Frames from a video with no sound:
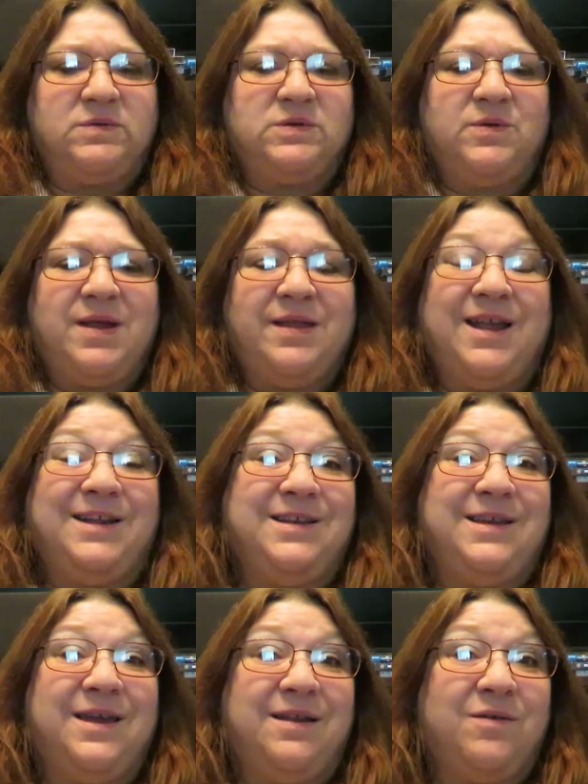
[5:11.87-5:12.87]
So I like
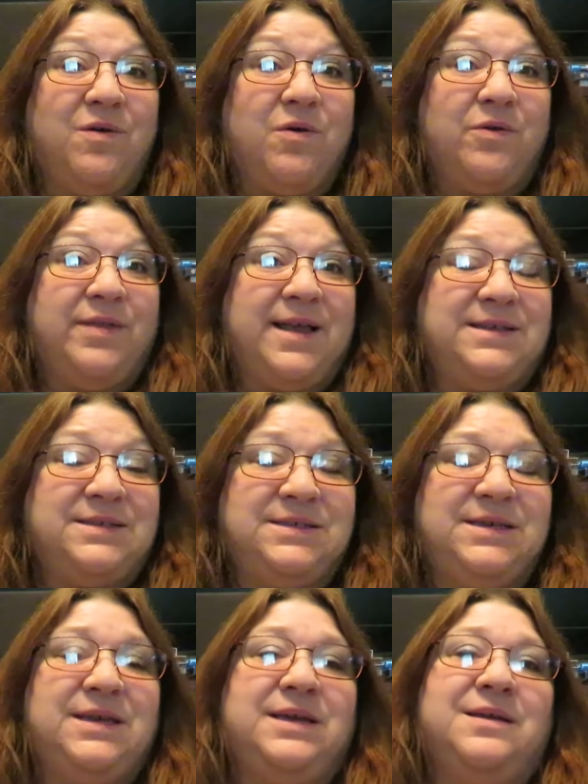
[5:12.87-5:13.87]
to get a cold iced
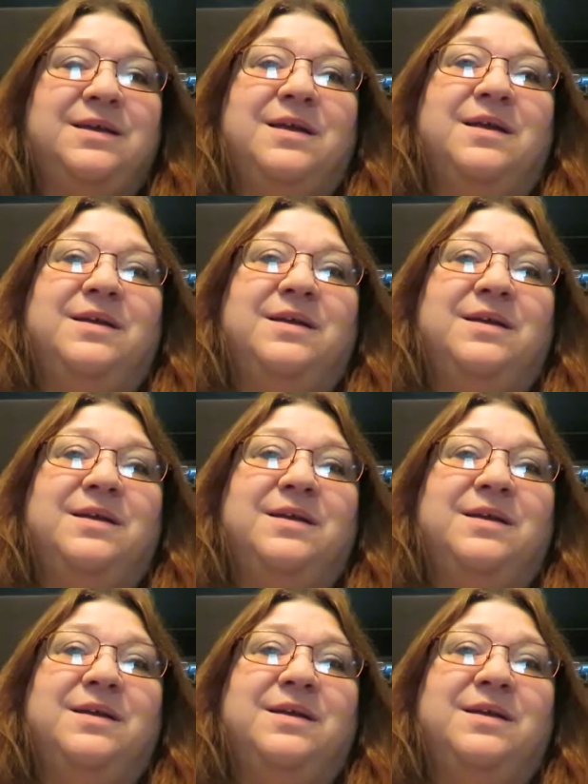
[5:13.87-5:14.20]
tea